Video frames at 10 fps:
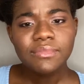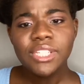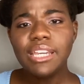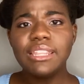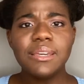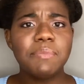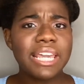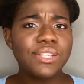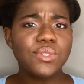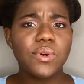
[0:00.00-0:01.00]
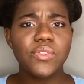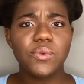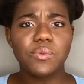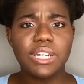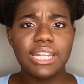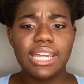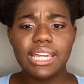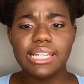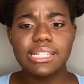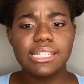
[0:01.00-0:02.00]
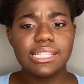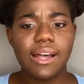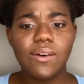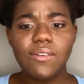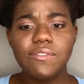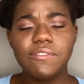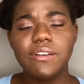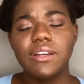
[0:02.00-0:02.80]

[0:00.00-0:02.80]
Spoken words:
And then based on the reading itself,